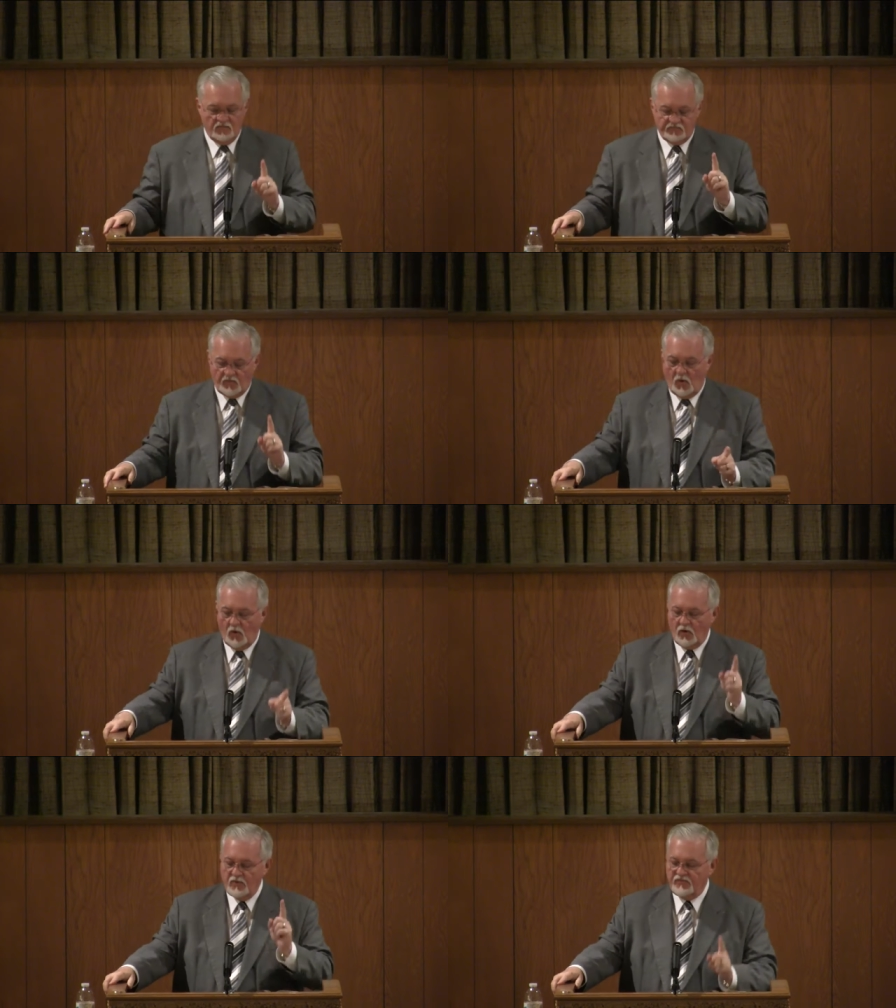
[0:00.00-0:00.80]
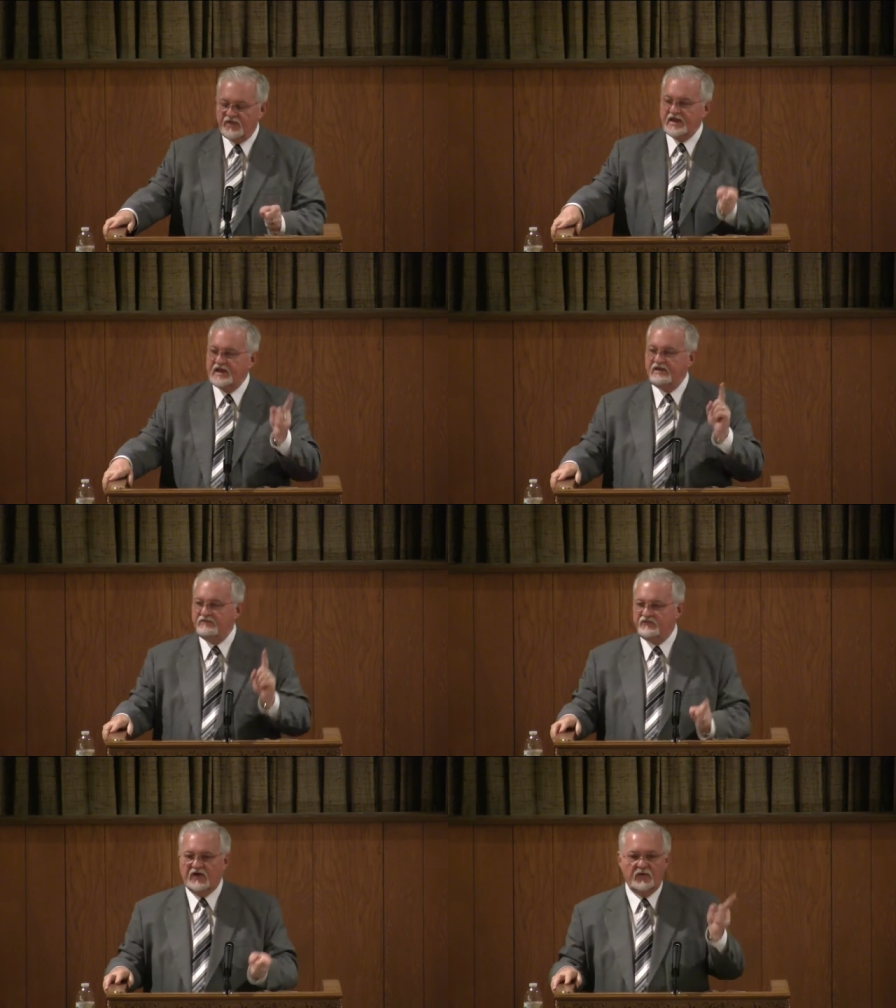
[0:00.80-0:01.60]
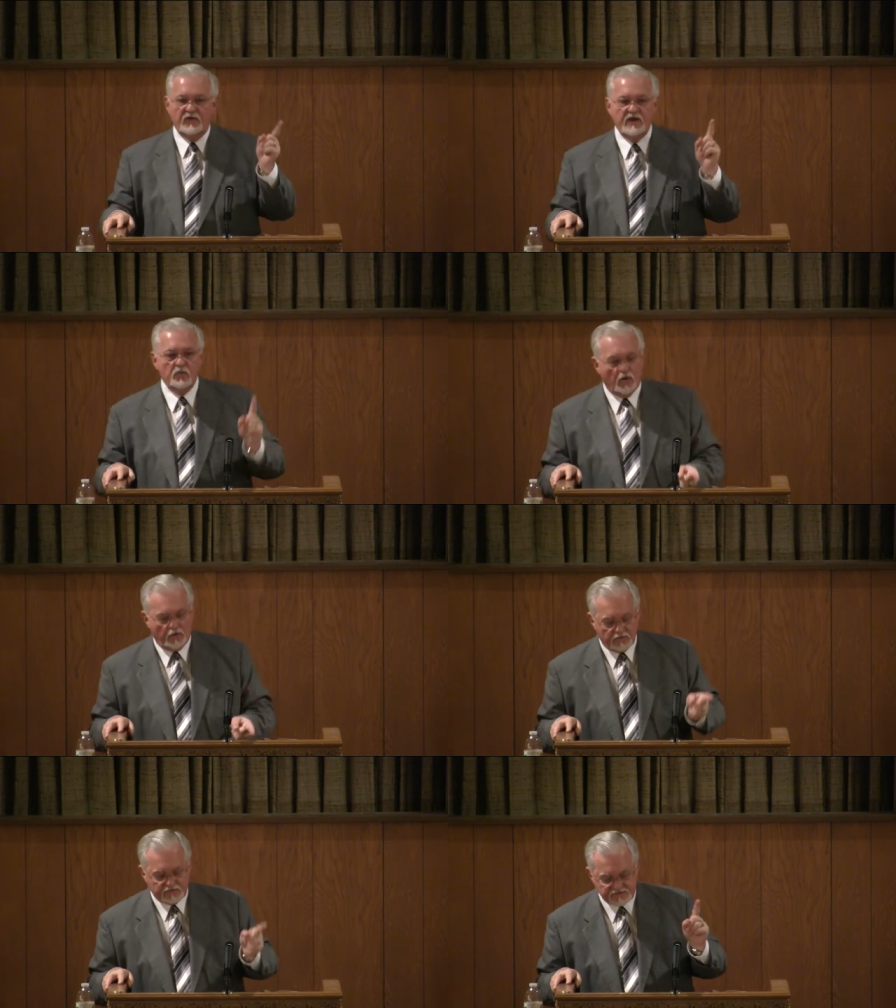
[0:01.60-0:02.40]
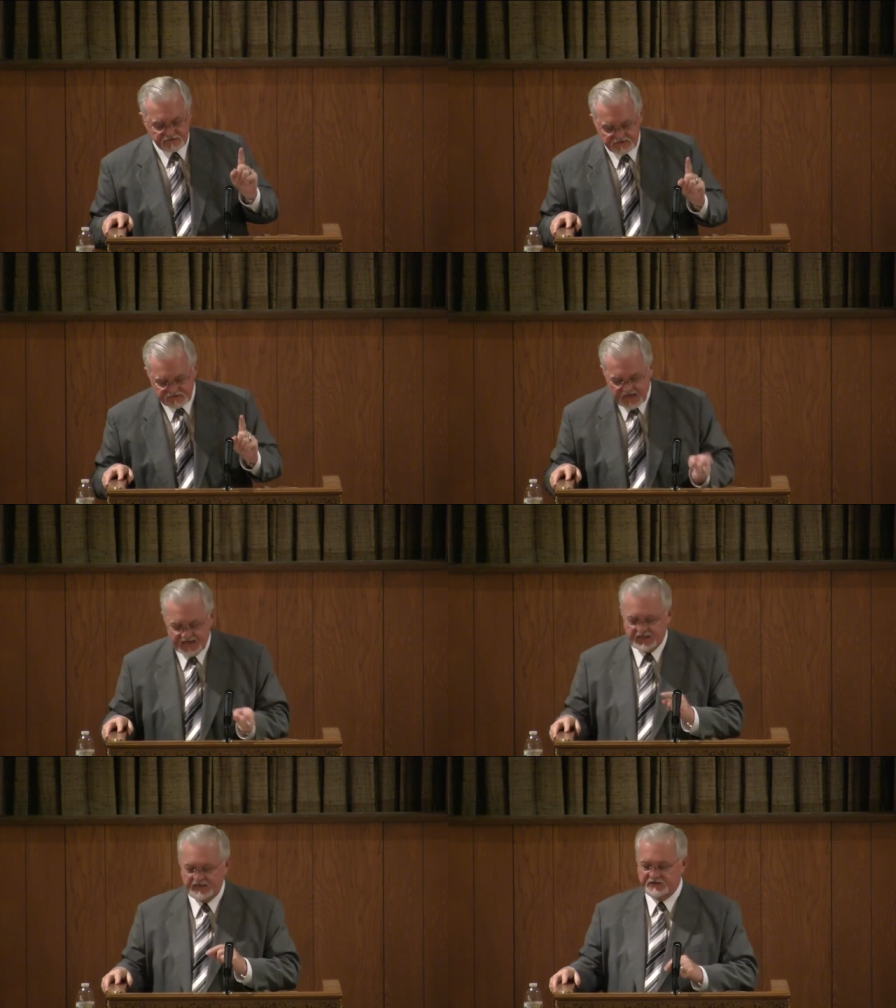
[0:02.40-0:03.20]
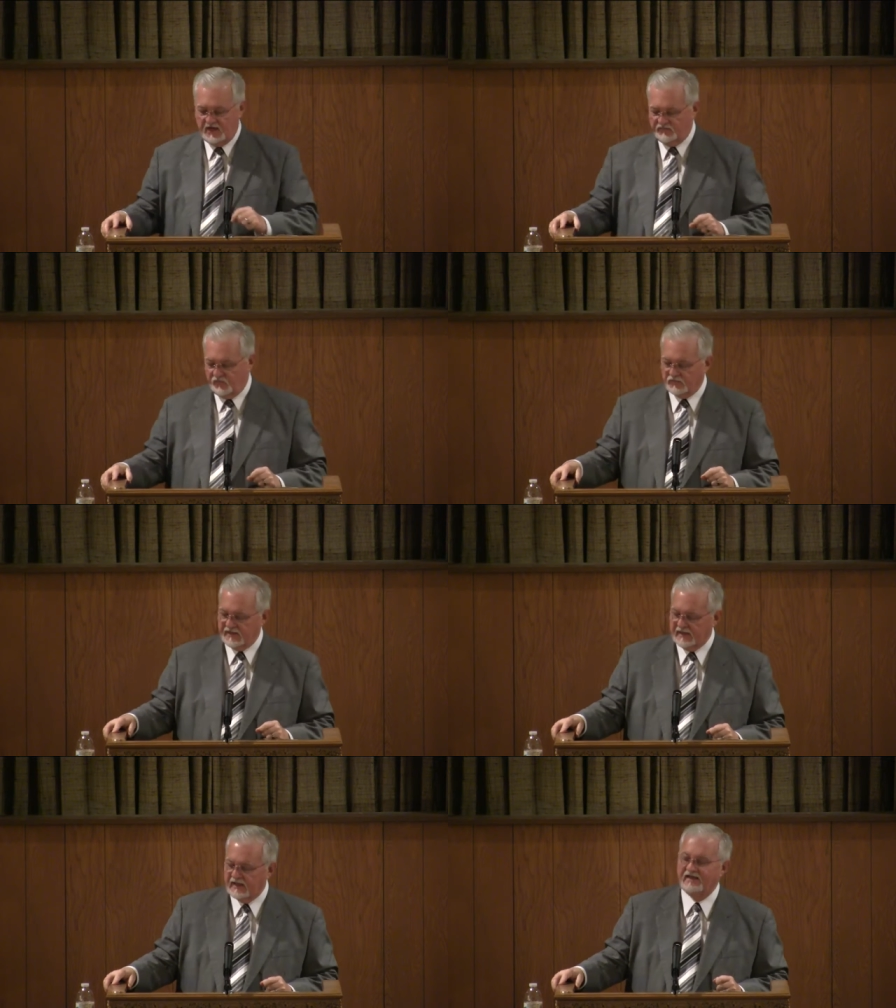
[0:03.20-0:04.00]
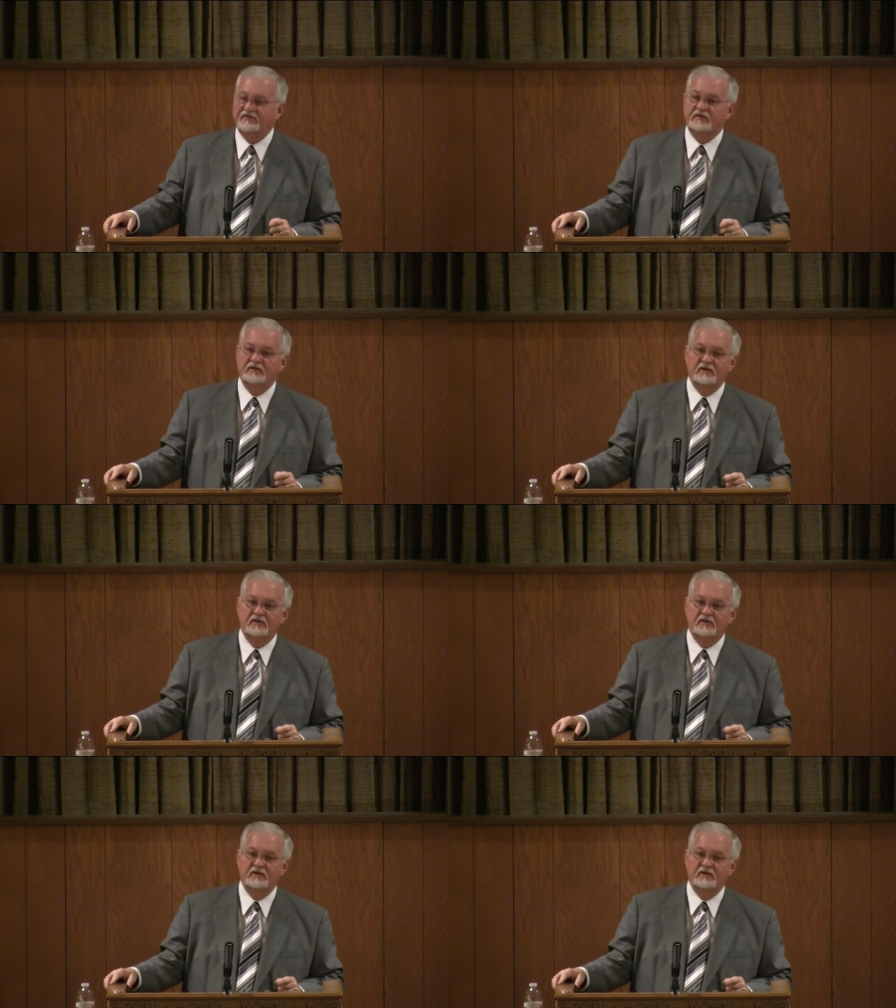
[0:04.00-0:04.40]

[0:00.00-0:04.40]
for the very work's sake. John 14, 11.